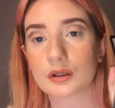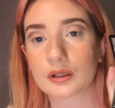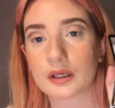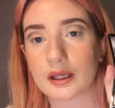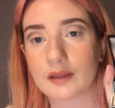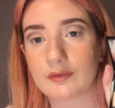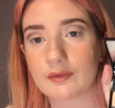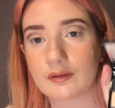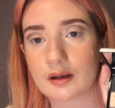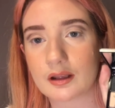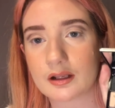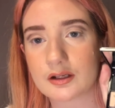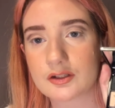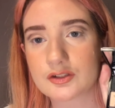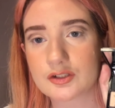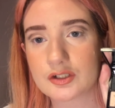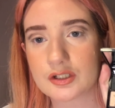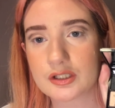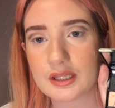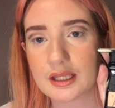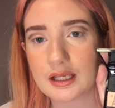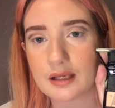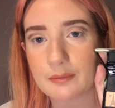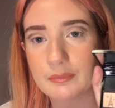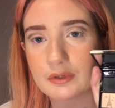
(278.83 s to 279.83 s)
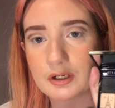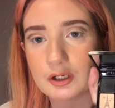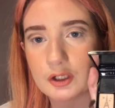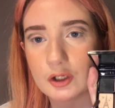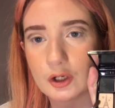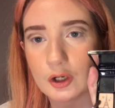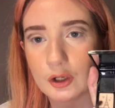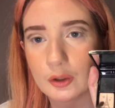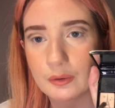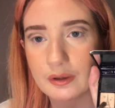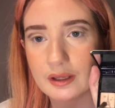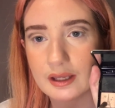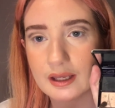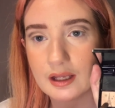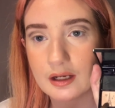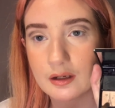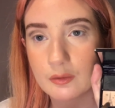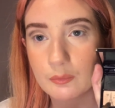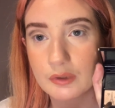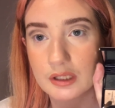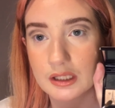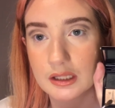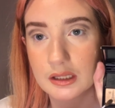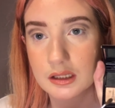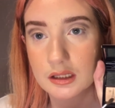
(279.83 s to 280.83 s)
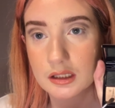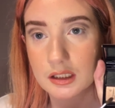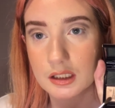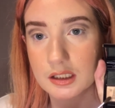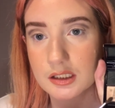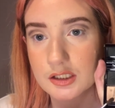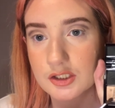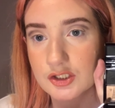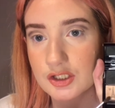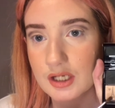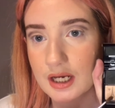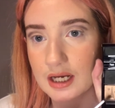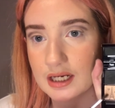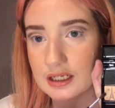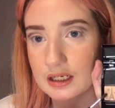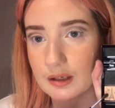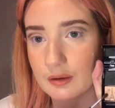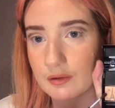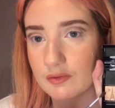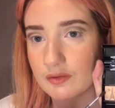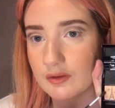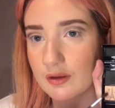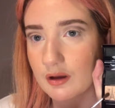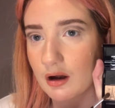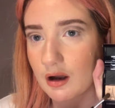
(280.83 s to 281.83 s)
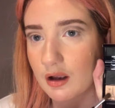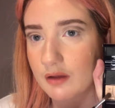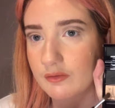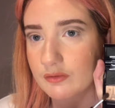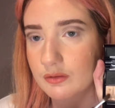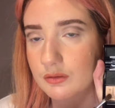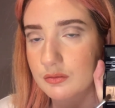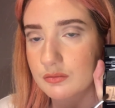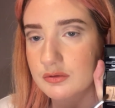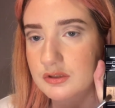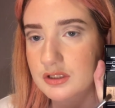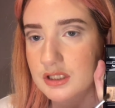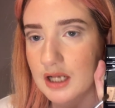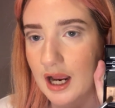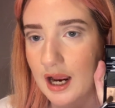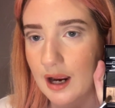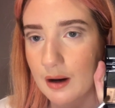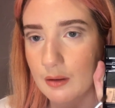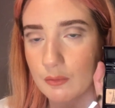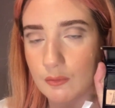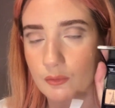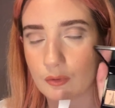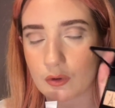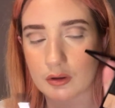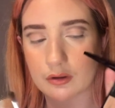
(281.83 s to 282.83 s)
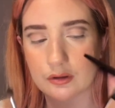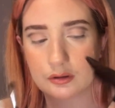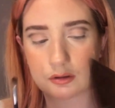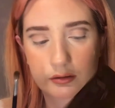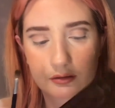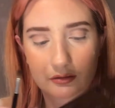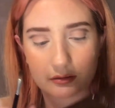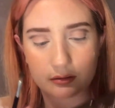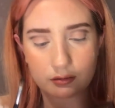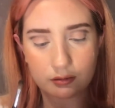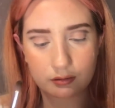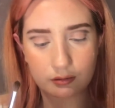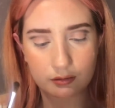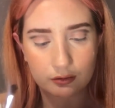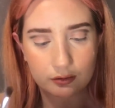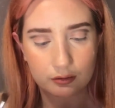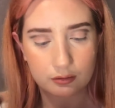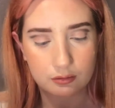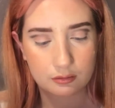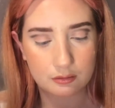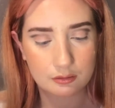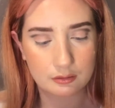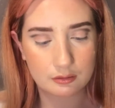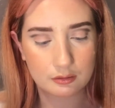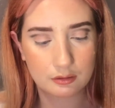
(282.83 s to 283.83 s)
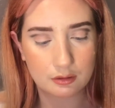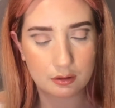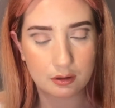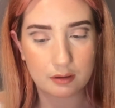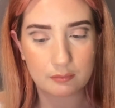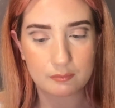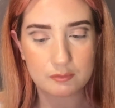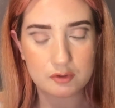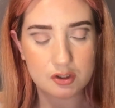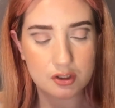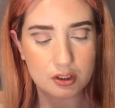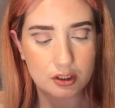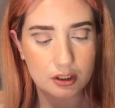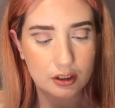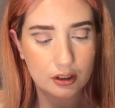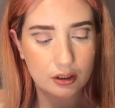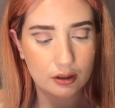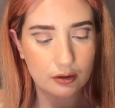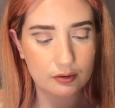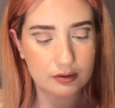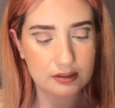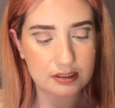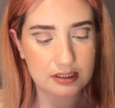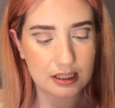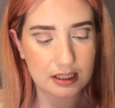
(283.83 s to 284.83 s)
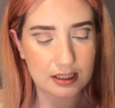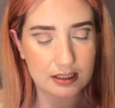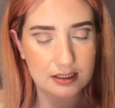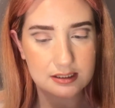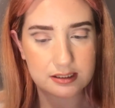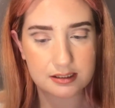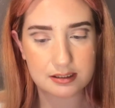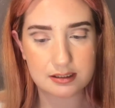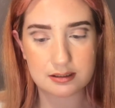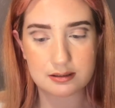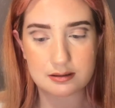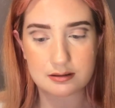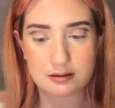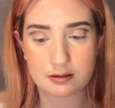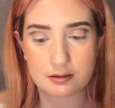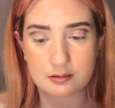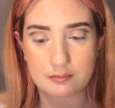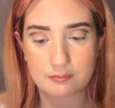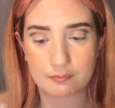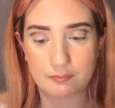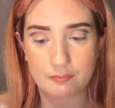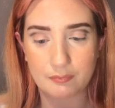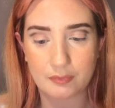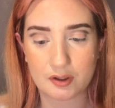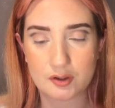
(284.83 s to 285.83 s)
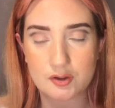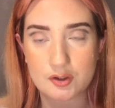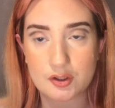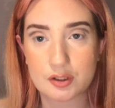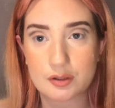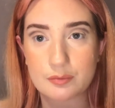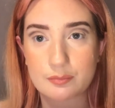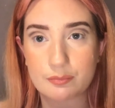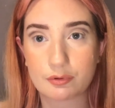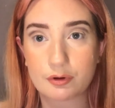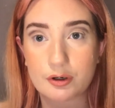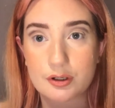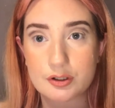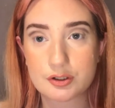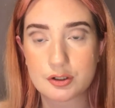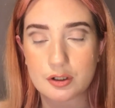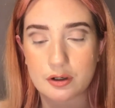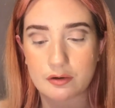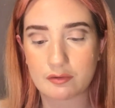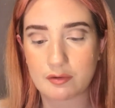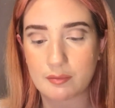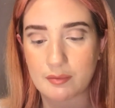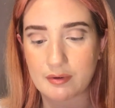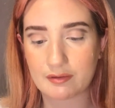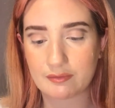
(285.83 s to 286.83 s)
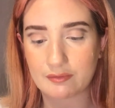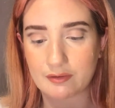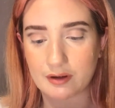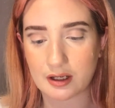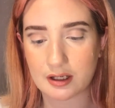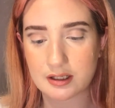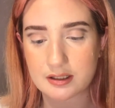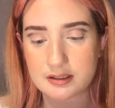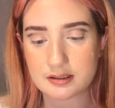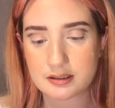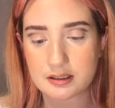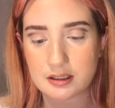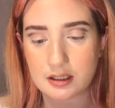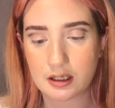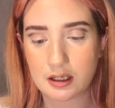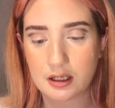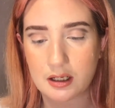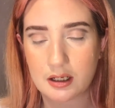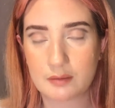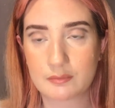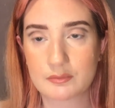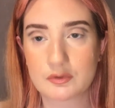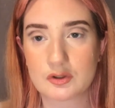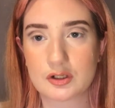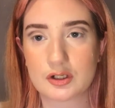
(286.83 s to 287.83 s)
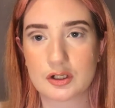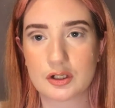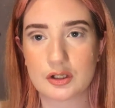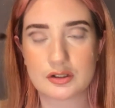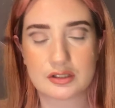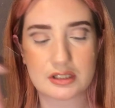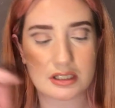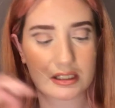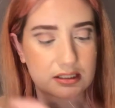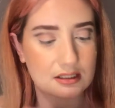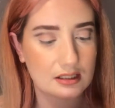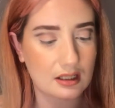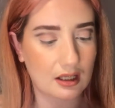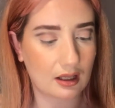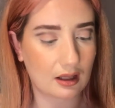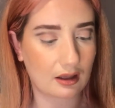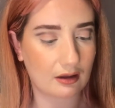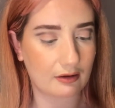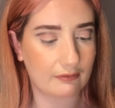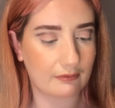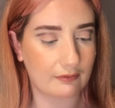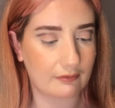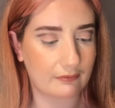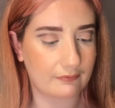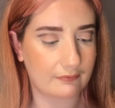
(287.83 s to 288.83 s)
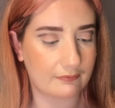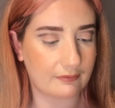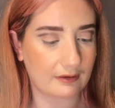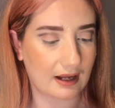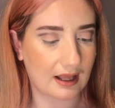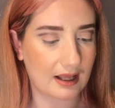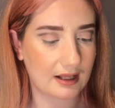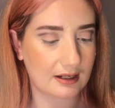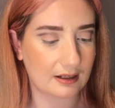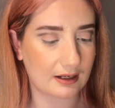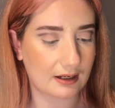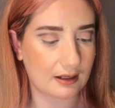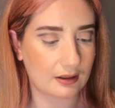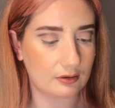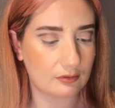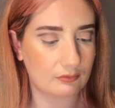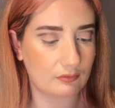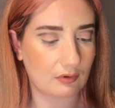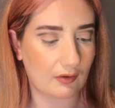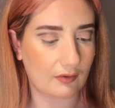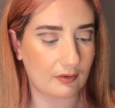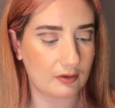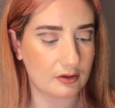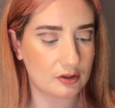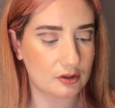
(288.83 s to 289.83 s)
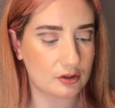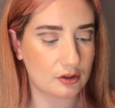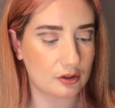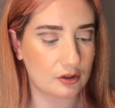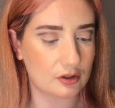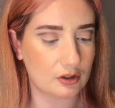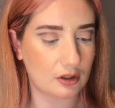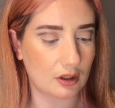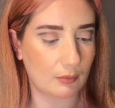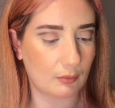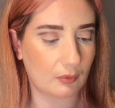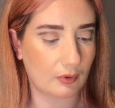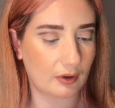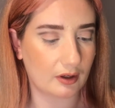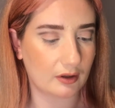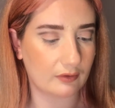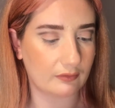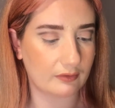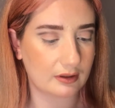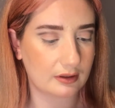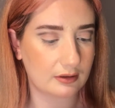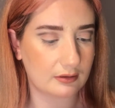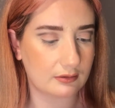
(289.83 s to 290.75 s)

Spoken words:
then I do think I'm going to go in with this shade here with the Eiffel Tower on. I'm just going to use this, make sure it's brushed off a bit first. I'm just going to use this flat now rather than just using the point of it.